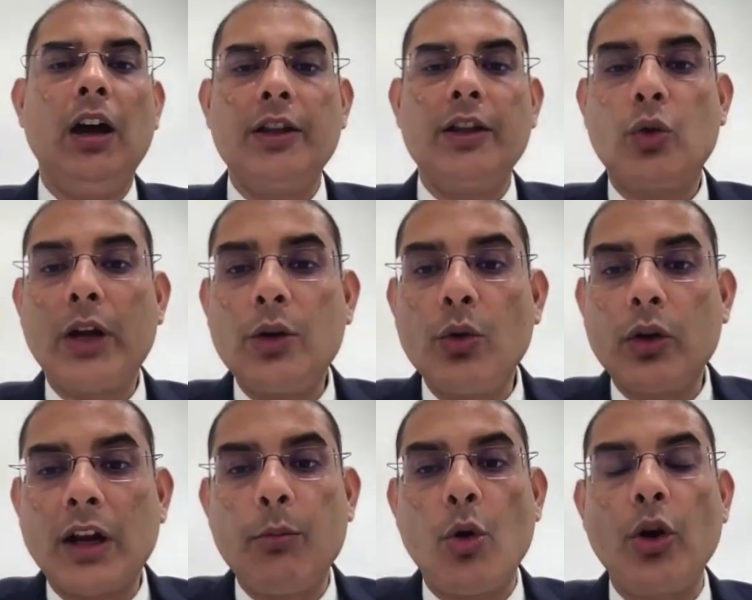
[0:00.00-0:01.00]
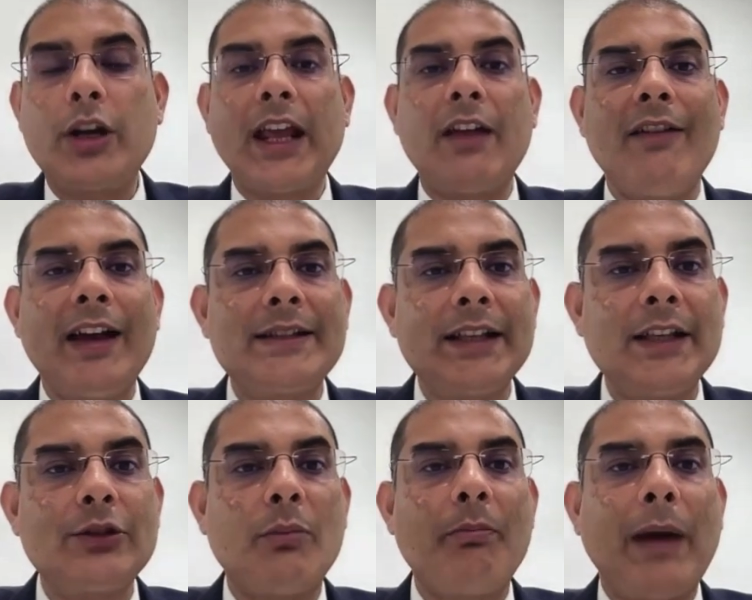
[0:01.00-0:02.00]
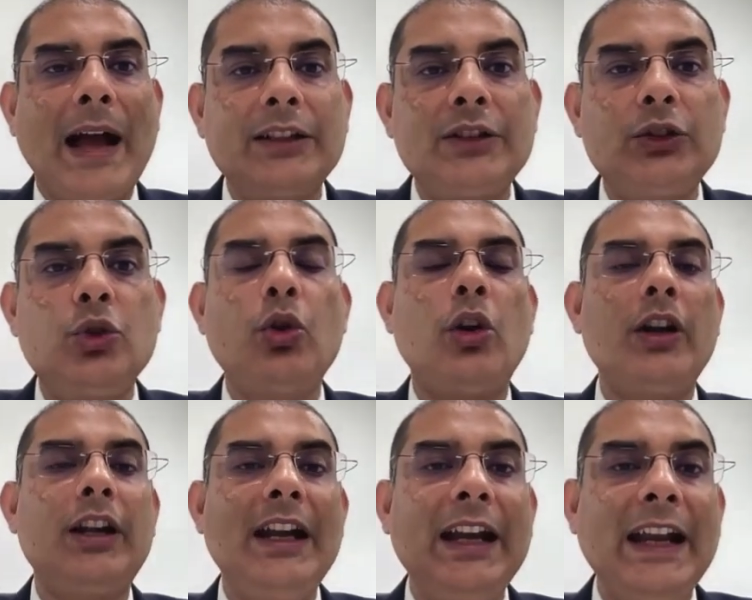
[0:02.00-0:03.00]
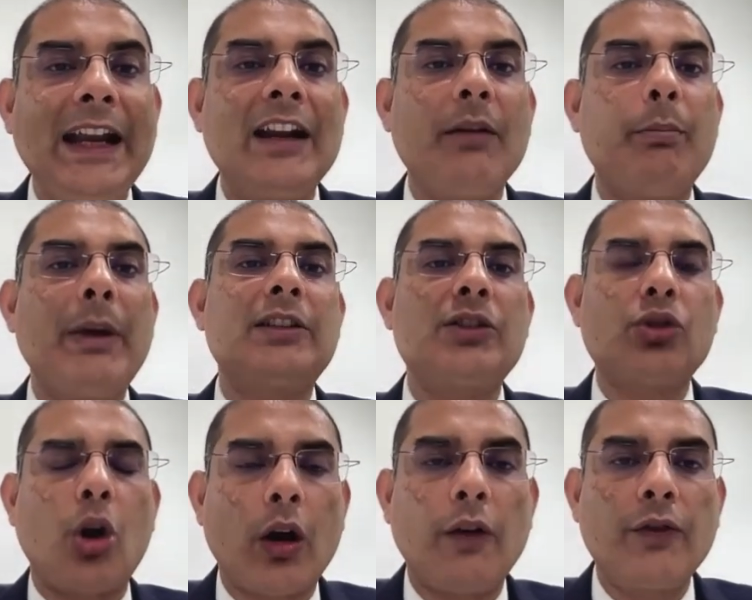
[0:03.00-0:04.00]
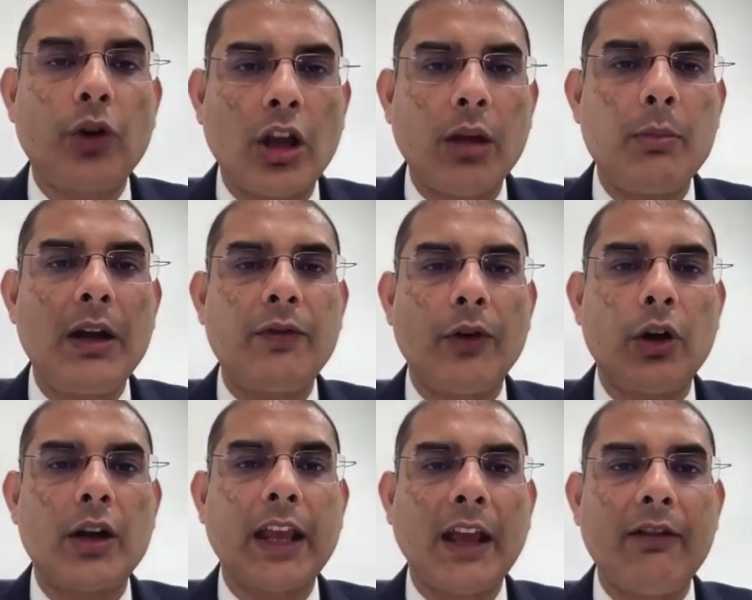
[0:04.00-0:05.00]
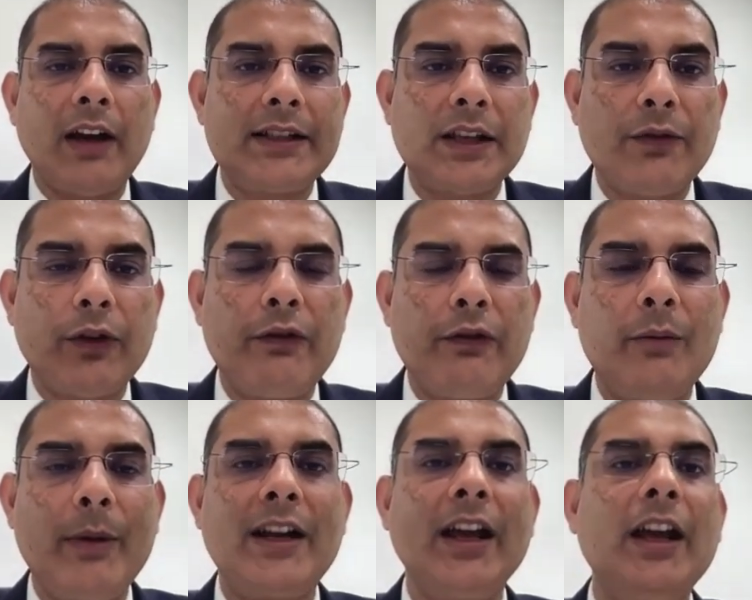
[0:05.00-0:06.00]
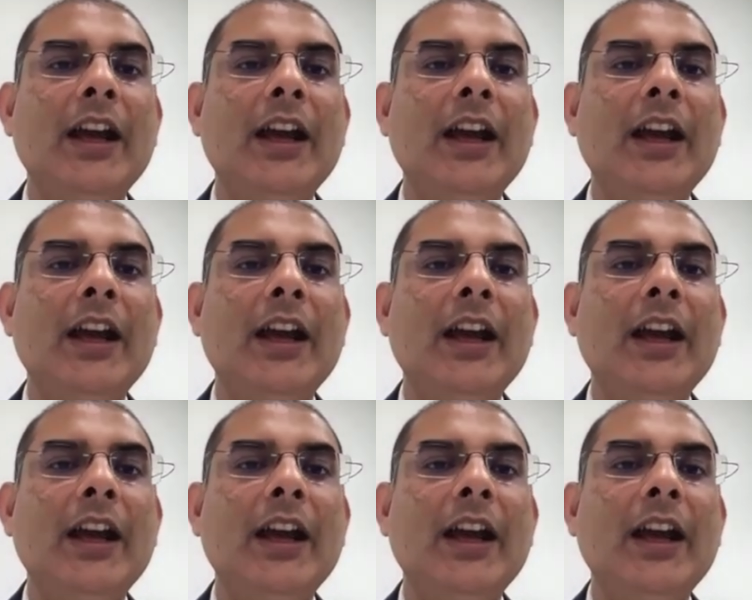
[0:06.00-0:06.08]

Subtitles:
You can do remote KYC, so banks do not need a big stock of documents for KYC fulfillment.